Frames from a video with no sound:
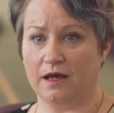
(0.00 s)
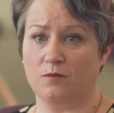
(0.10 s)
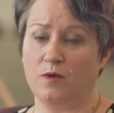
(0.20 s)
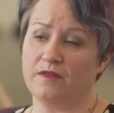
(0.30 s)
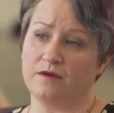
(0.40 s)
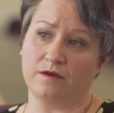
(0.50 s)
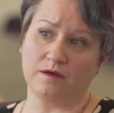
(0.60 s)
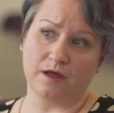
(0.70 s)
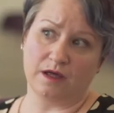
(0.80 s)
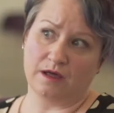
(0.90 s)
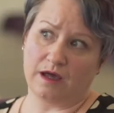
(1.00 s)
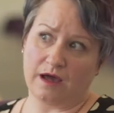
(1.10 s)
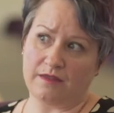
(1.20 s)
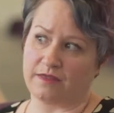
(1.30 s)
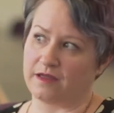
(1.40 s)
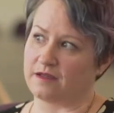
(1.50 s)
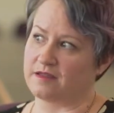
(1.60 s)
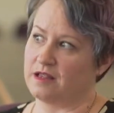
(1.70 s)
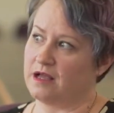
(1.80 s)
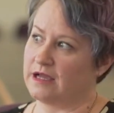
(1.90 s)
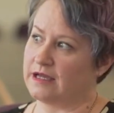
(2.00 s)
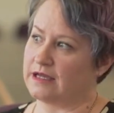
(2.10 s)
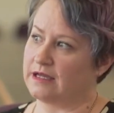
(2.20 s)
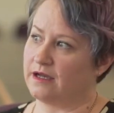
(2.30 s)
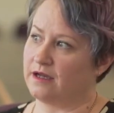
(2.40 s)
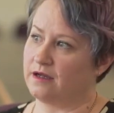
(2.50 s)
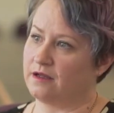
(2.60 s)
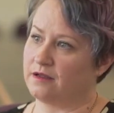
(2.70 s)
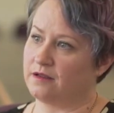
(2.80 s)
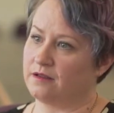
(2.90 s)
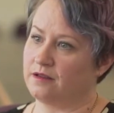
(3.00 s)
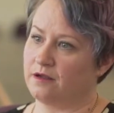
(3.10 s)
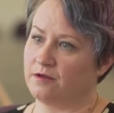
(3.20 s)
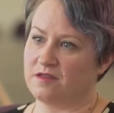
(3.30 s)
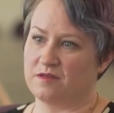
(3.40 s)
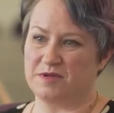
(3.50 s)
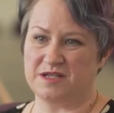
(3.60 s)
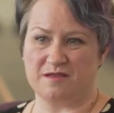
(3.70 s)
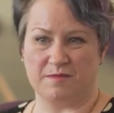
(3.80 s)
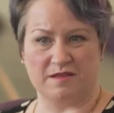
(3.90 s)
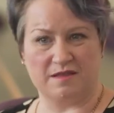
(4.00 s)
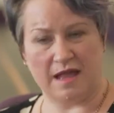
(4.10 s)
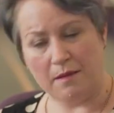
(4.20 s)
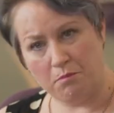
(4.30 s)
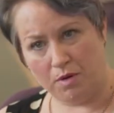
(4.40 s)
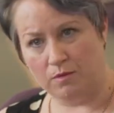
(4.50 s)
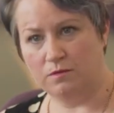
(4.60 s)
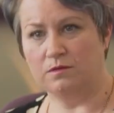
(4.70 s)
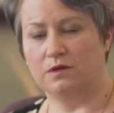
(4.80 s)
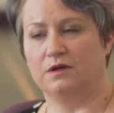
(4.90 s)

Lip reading: and whether other things like, is the participant sample